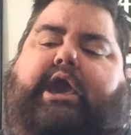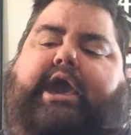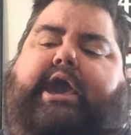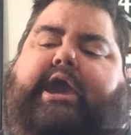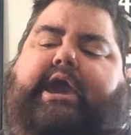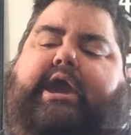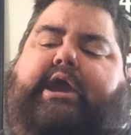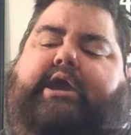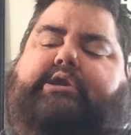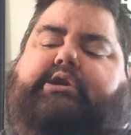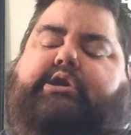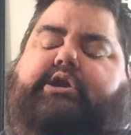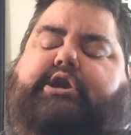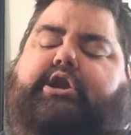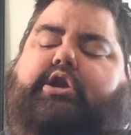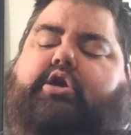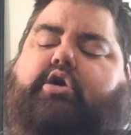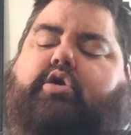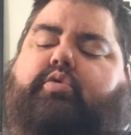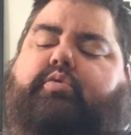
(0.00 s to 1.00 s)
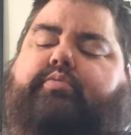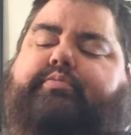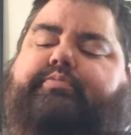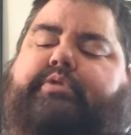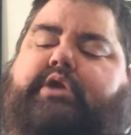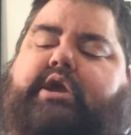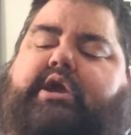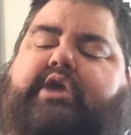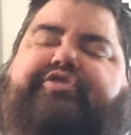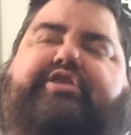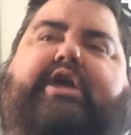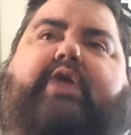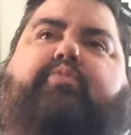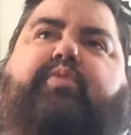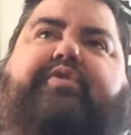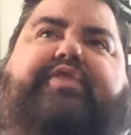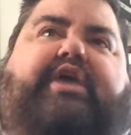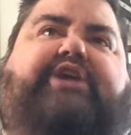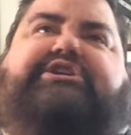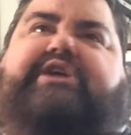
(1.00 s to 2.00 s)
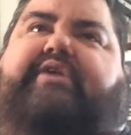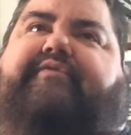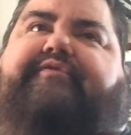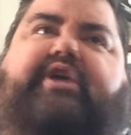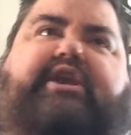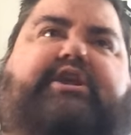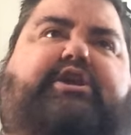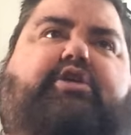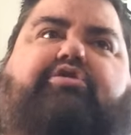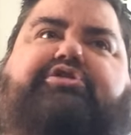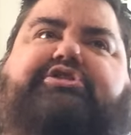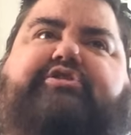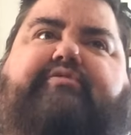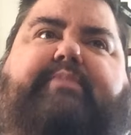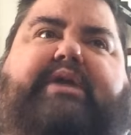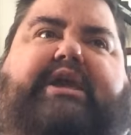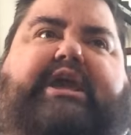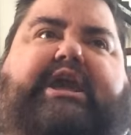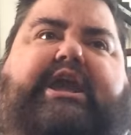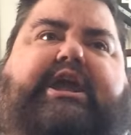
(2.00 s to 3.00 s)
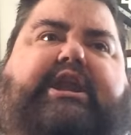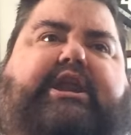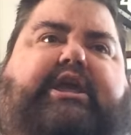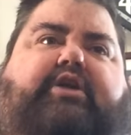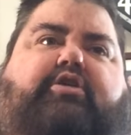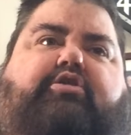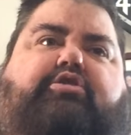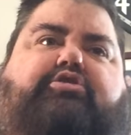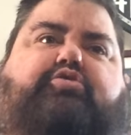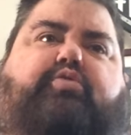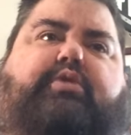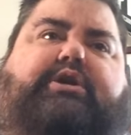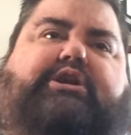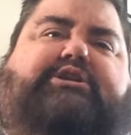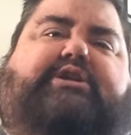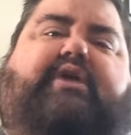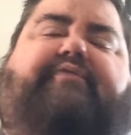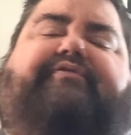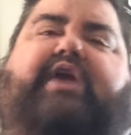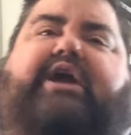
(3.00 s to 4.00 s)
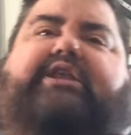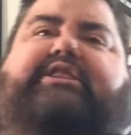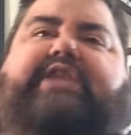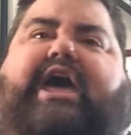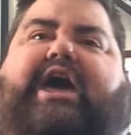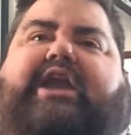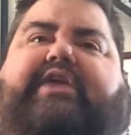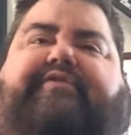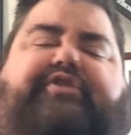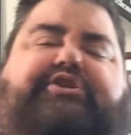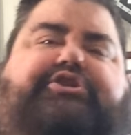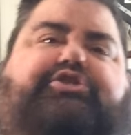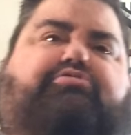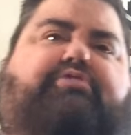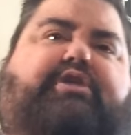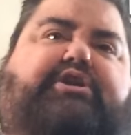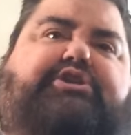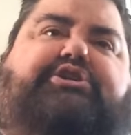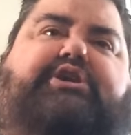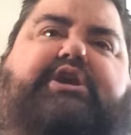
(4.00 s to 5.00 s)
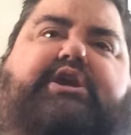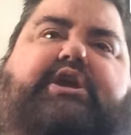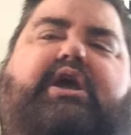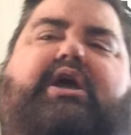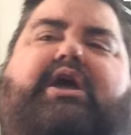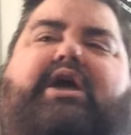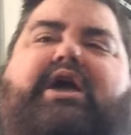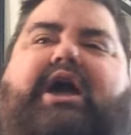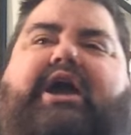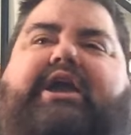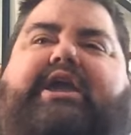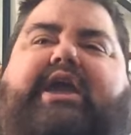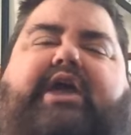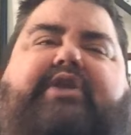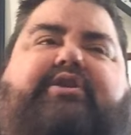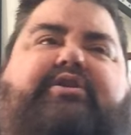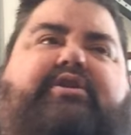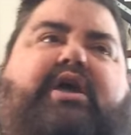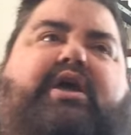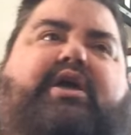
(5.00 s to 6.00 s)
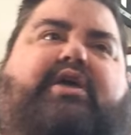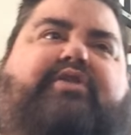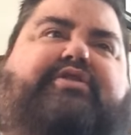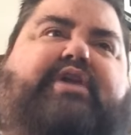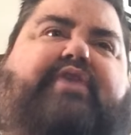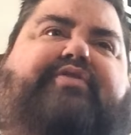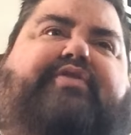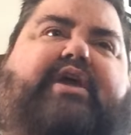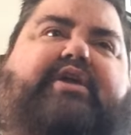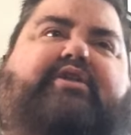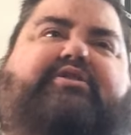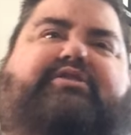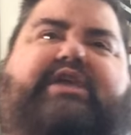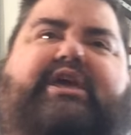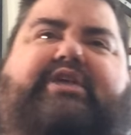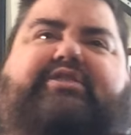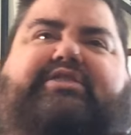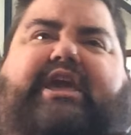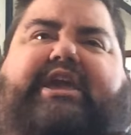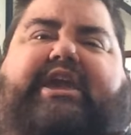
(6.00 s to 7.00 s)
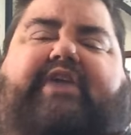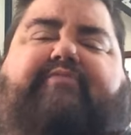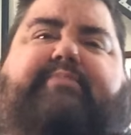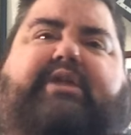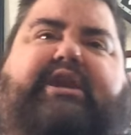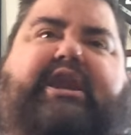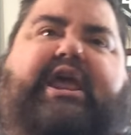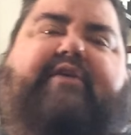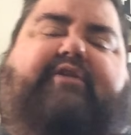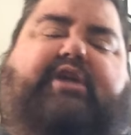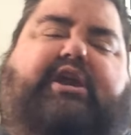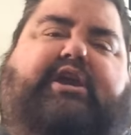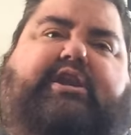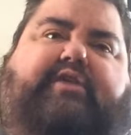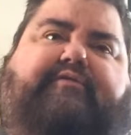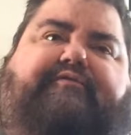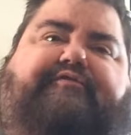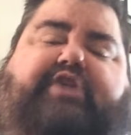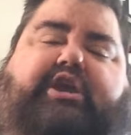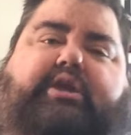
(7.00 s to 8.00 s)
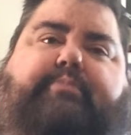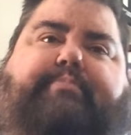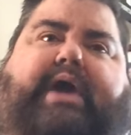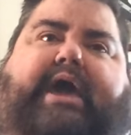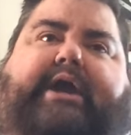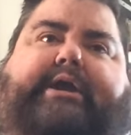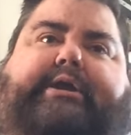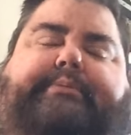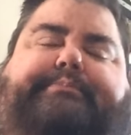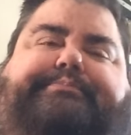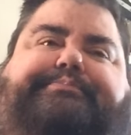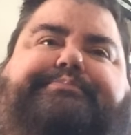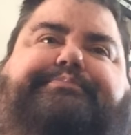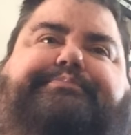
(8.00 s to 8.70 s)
And, you know, then when they see videos of me eating or doing stuff like that, if it's cringy, again, then they give me negative feedback.